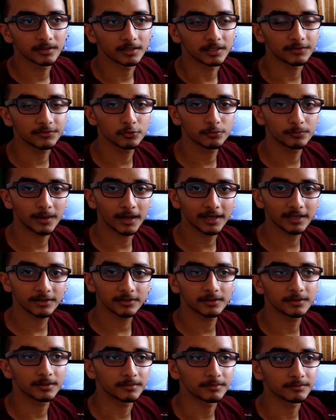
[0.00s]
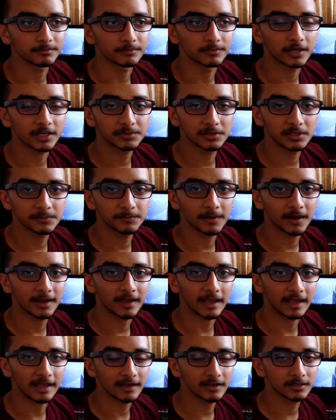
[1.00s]
If you buy a Raspberry Pi
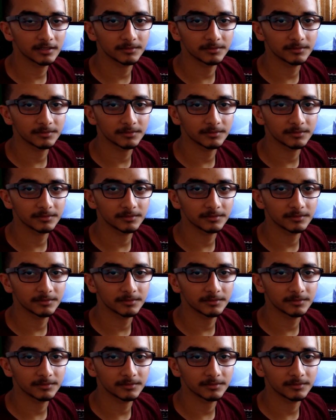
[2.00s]
and